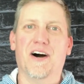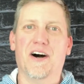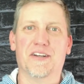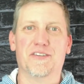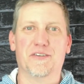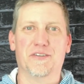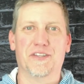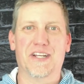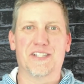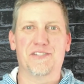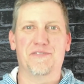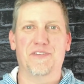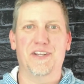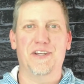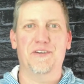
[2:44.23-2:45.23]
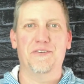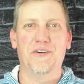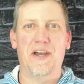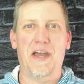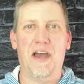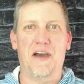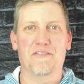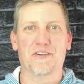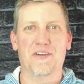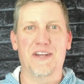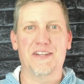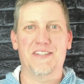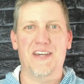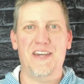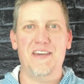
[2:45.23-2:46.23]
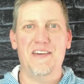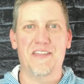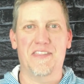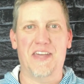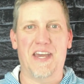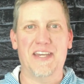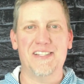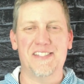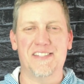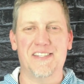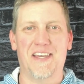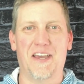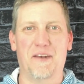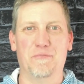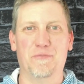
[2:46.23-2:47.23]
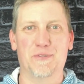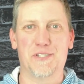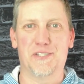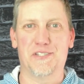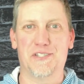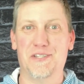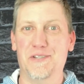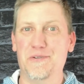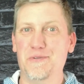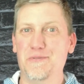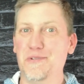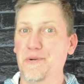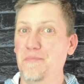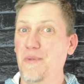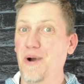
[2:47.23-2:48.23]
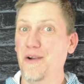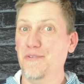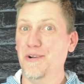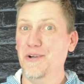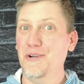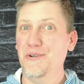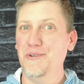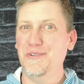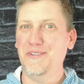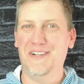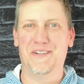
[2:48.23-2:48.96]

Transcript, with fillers: Until the next video, have a great day. Thanks, and we'll see you tomorrow.